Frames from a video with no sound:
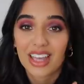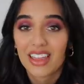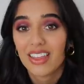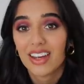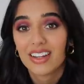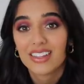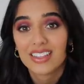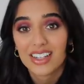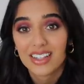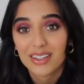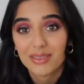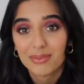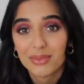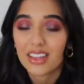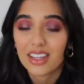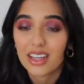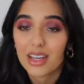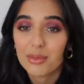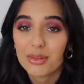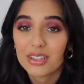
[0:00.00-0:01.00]
at that time,
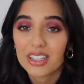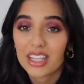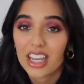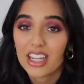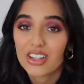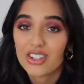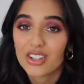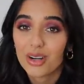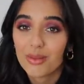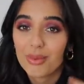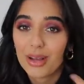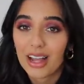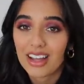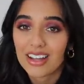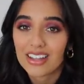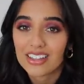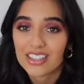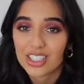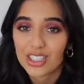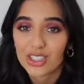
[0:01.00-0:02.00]
the Urban Decay job
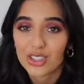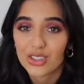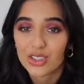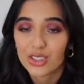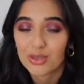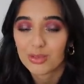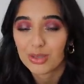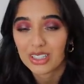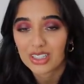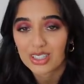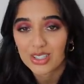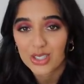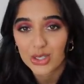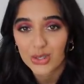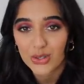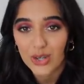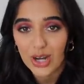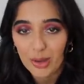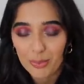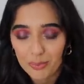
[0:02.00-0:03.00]
and YouTube and
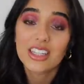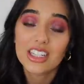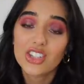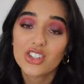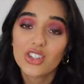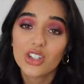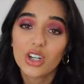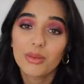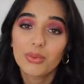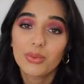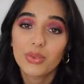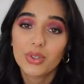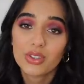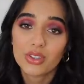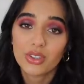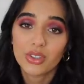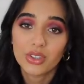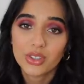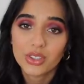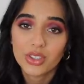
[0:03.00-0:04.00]
Instagram. This job was
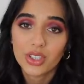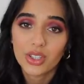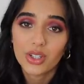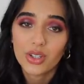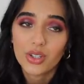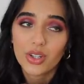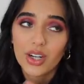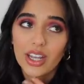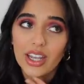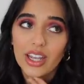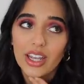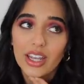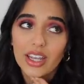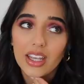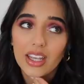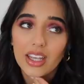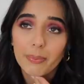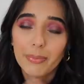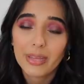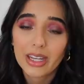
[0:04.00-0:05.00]
also
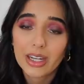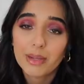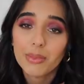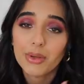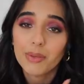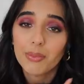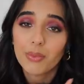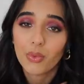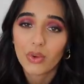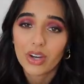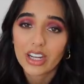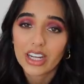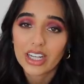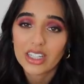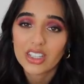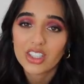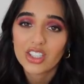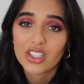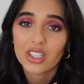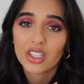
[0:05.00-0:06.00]
a minimum wage
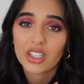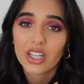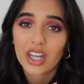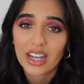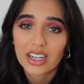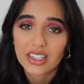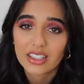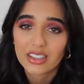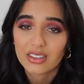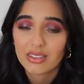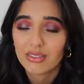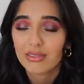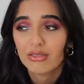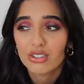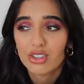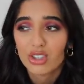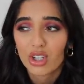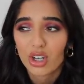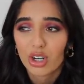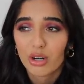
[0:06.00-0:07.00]
wage kind of
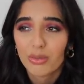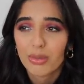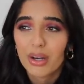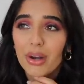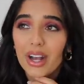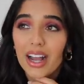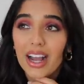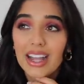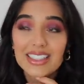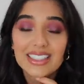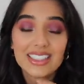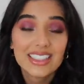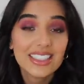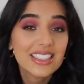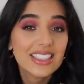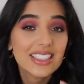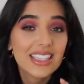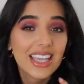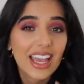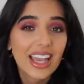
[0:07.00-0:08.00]
job, but I
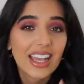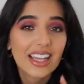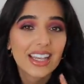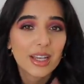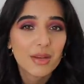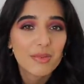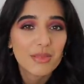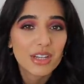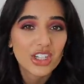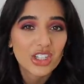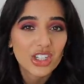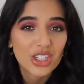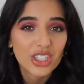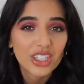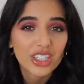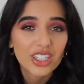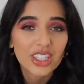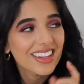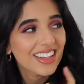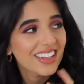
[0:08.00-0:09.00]
did get
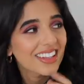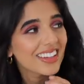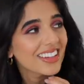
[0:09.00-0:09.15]
commission. I